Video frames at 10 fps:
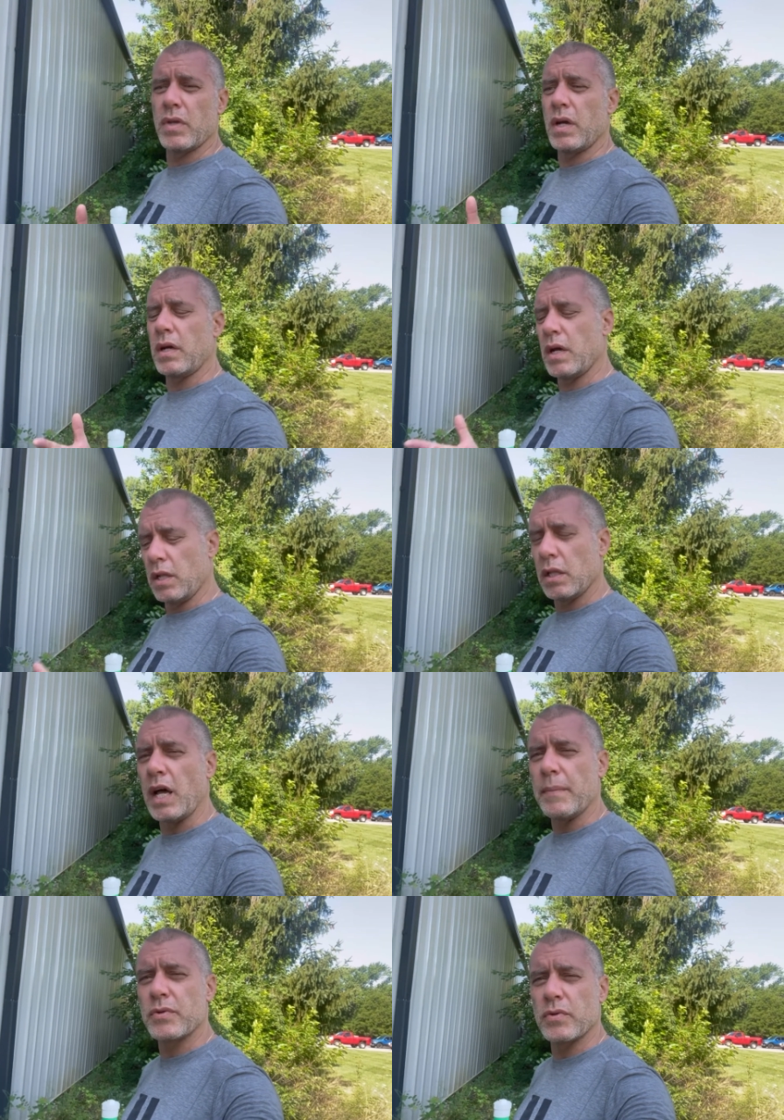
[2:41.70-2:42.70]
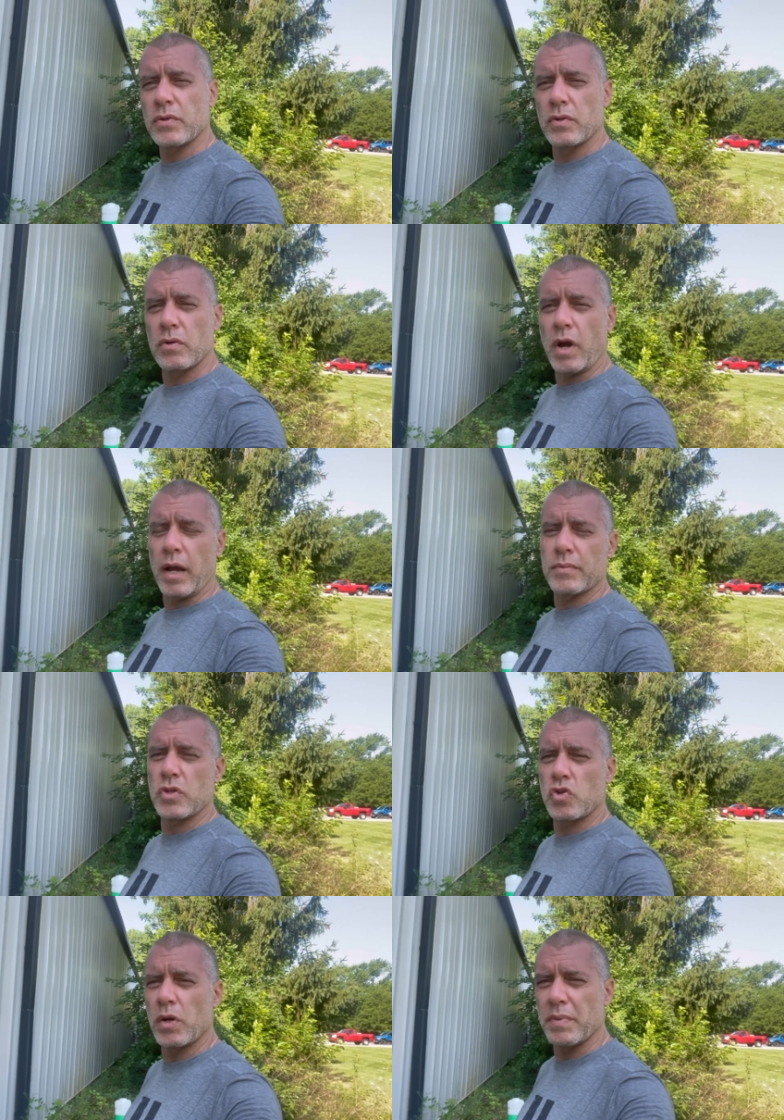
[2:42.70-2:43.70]
uh, uh, lobsters and crabs
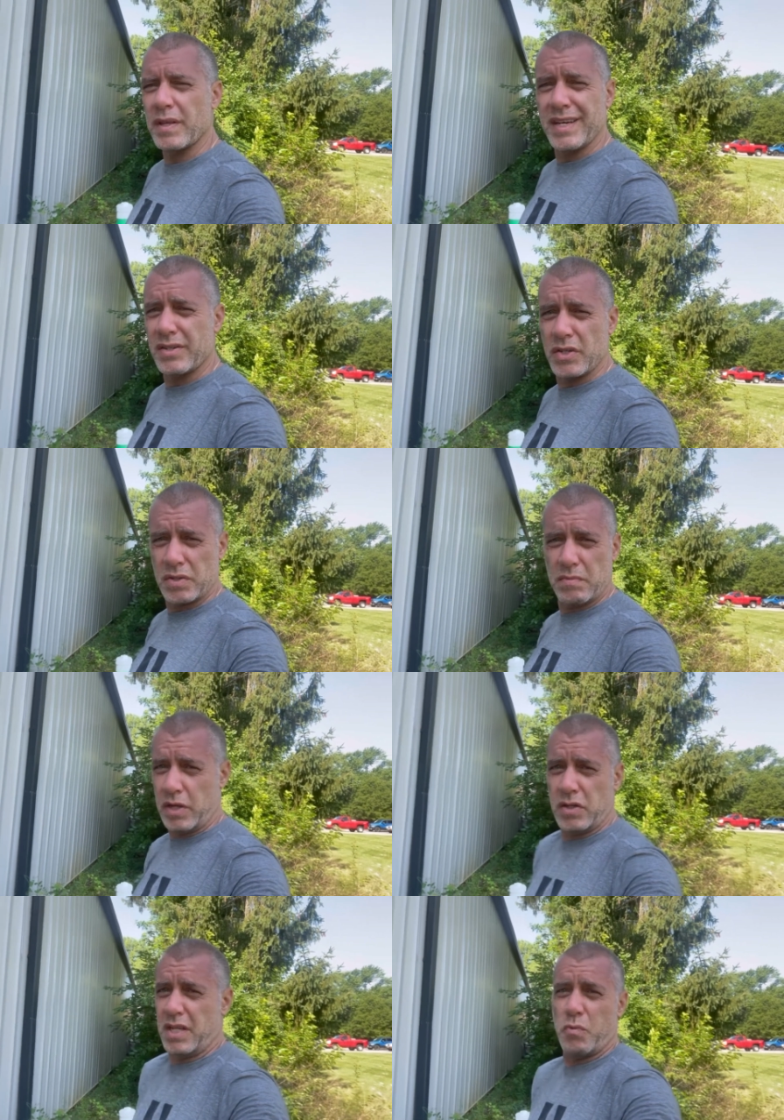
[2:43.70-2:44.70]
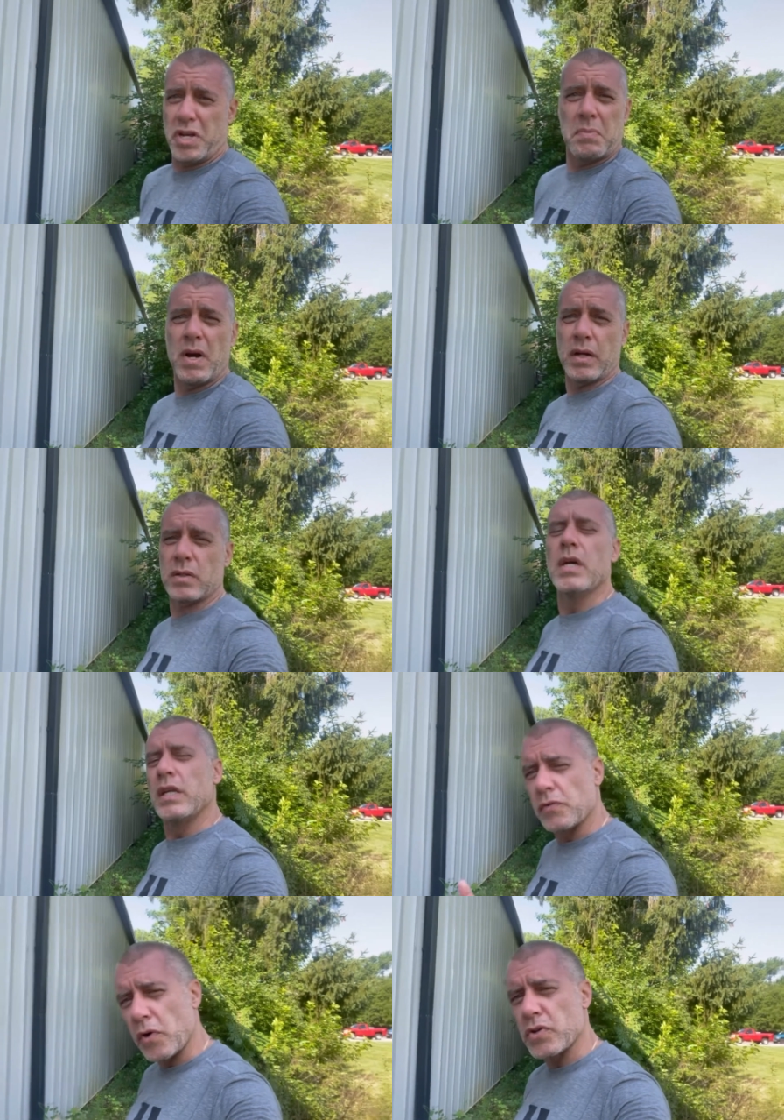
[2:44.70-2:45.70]
and shrimp they think it's just they just think we're eating bugs
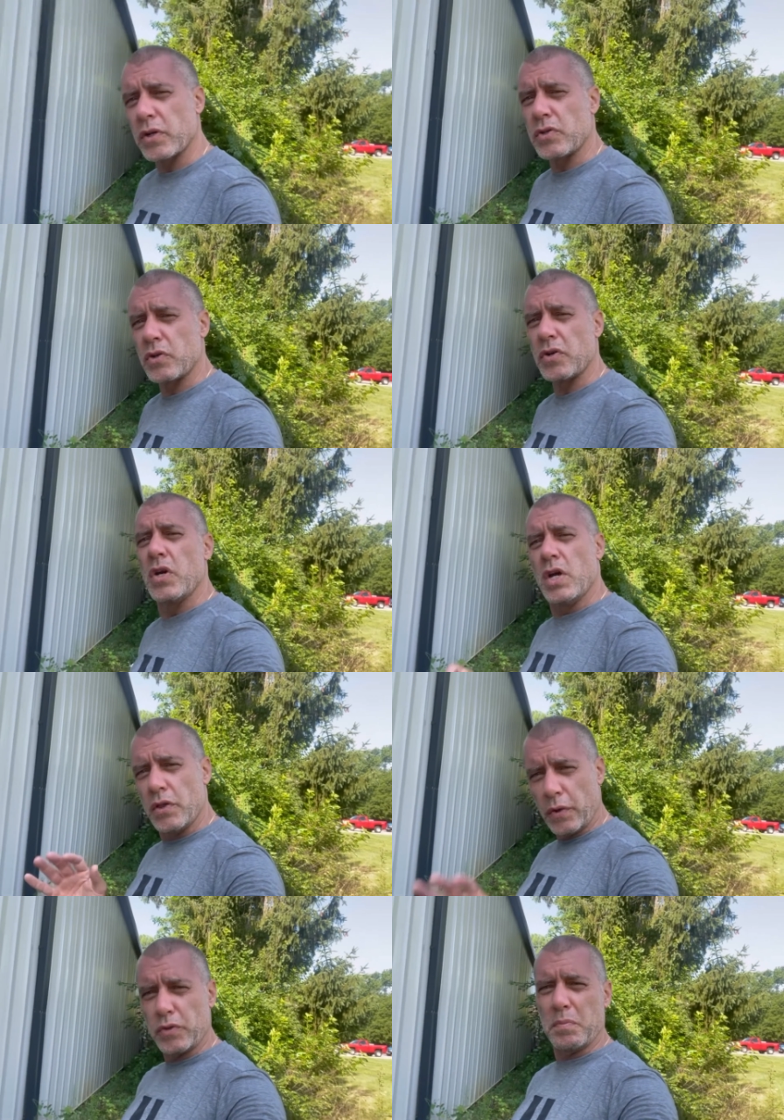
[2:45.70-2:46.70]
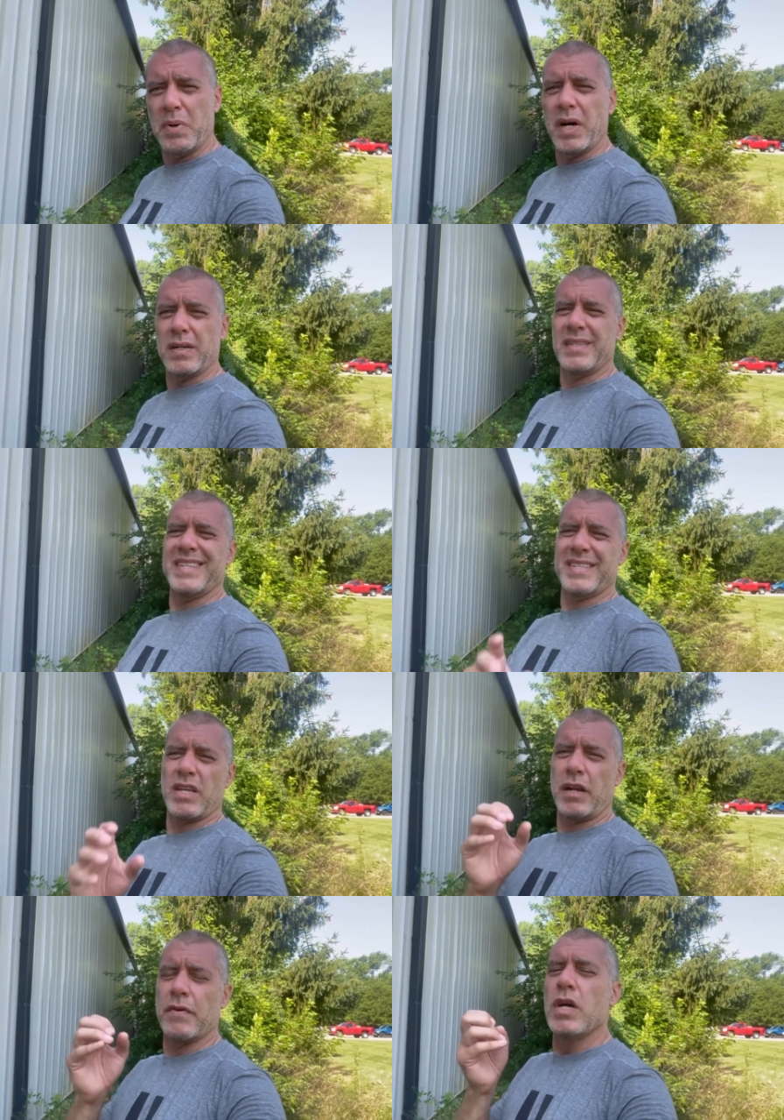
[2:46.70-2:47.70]
as far as they're concerned those are bugs and this
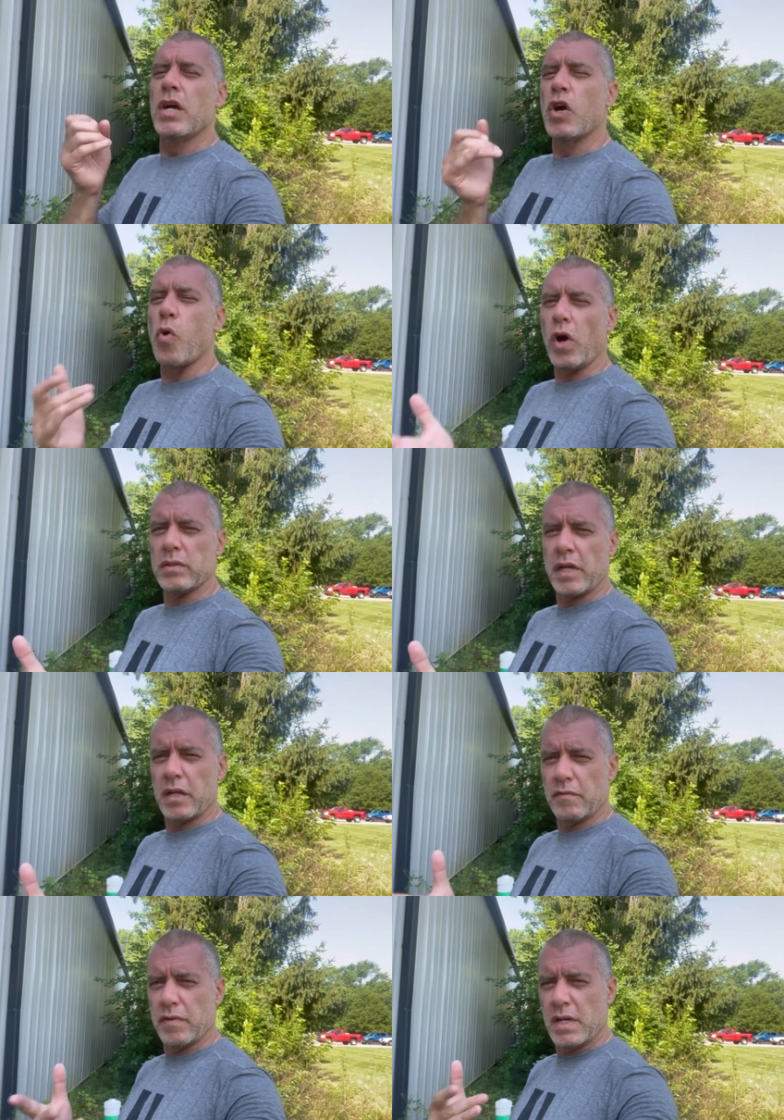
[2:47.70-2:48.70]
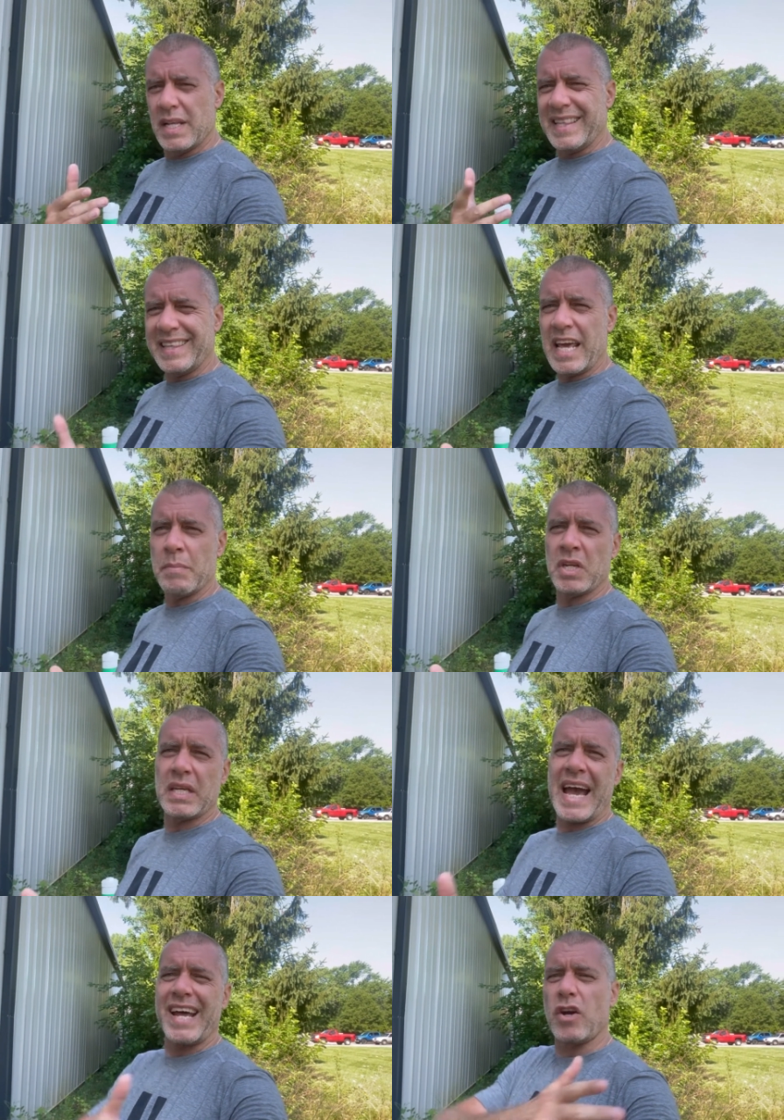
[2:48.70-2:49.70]
kind of qualitative layman
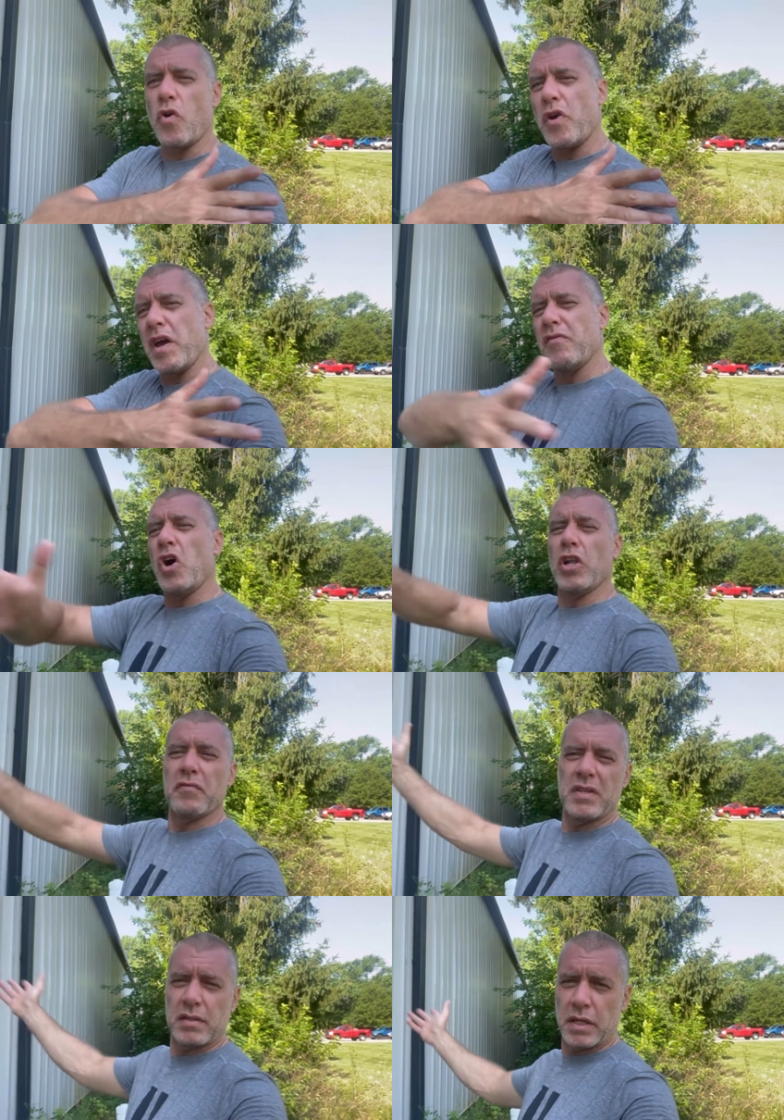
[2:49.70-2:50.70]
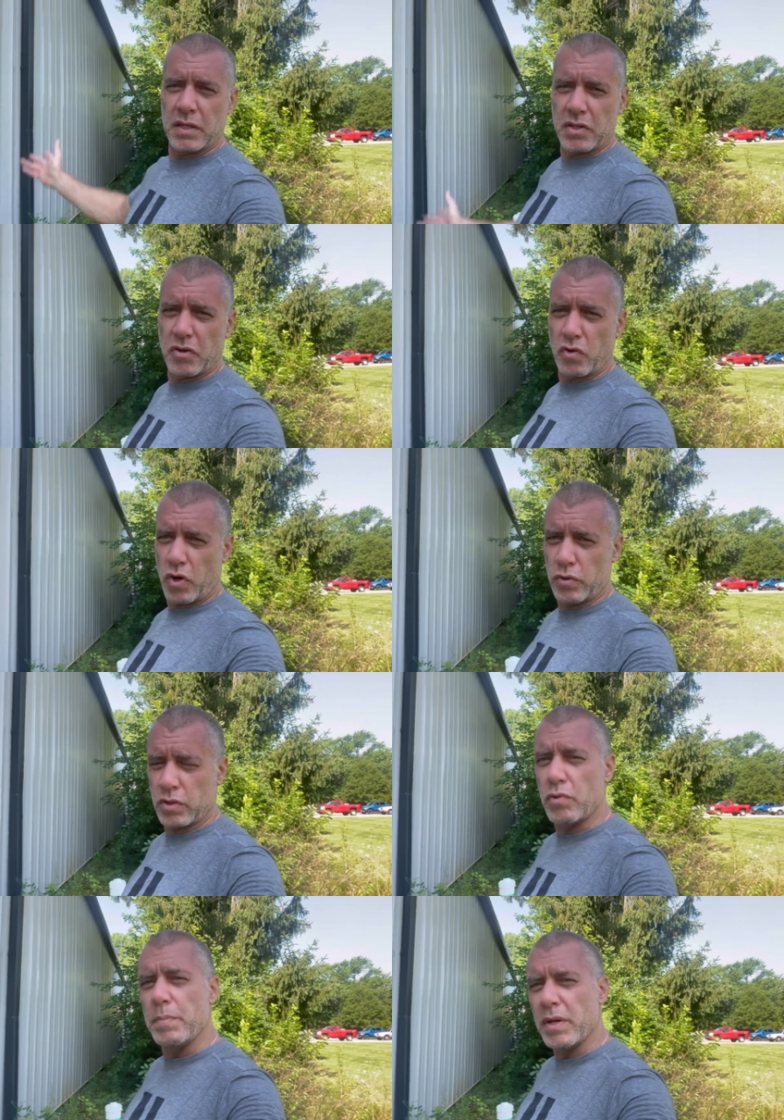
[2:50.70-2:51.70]
category of all of these things that are gross
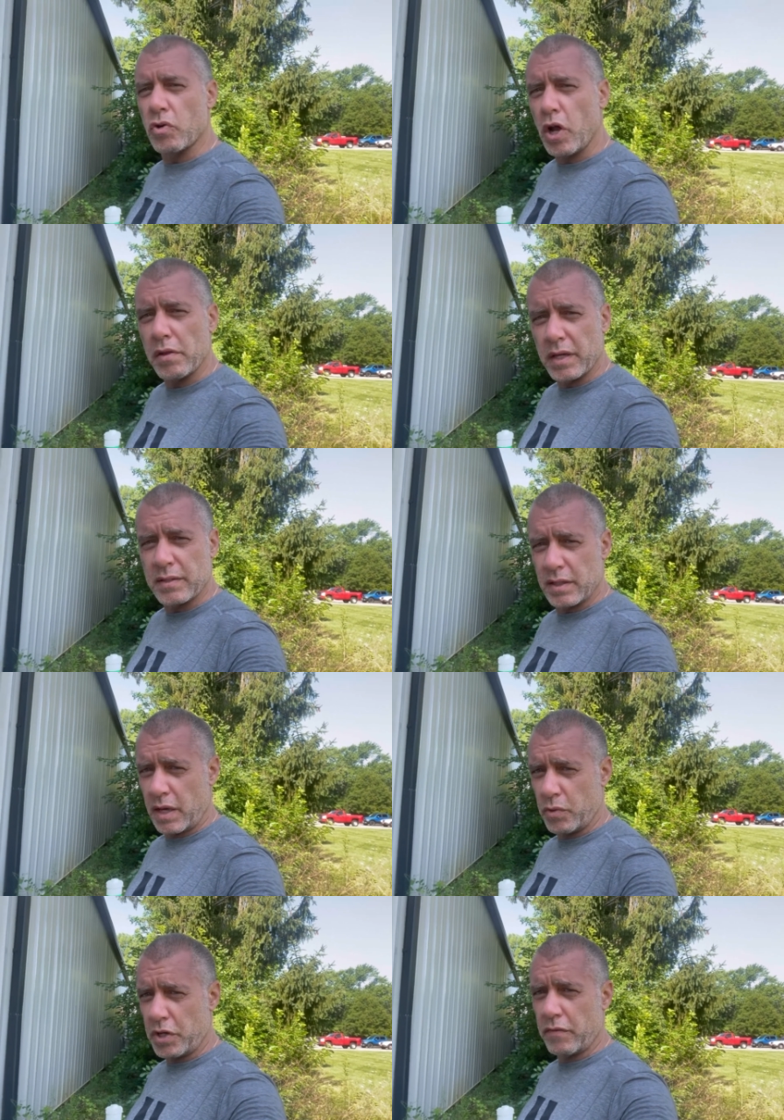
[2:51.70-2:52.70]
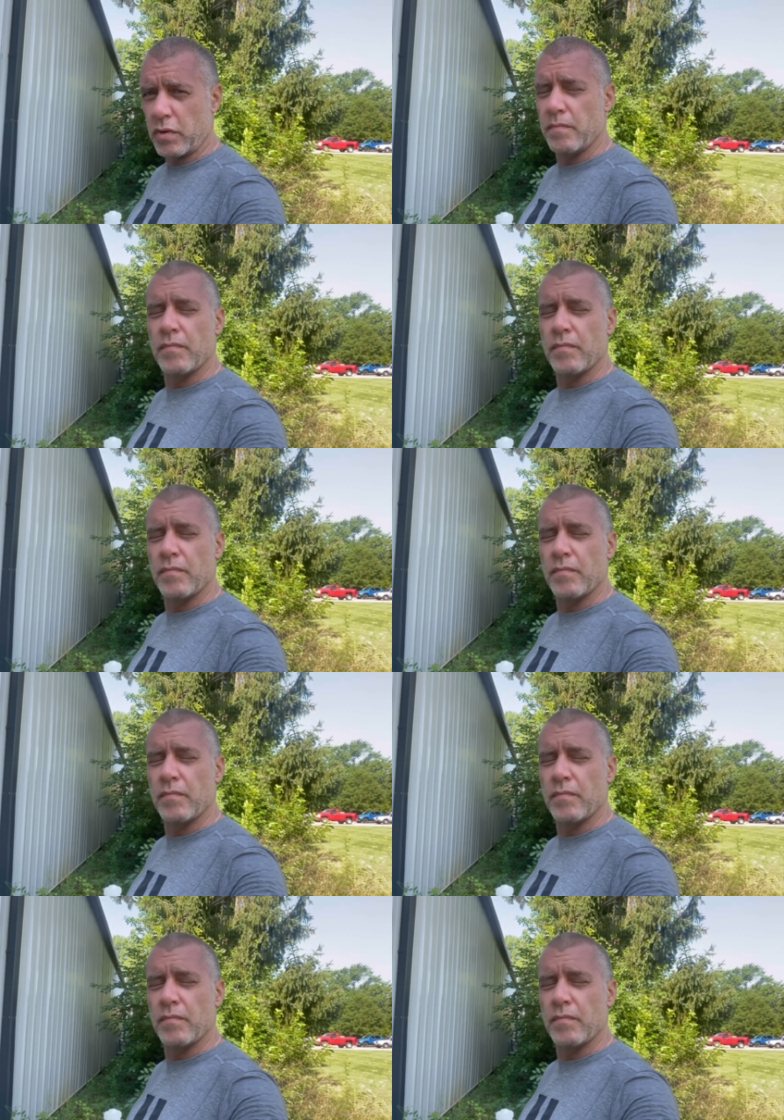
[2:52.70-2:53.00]
creepy crawly things that they would never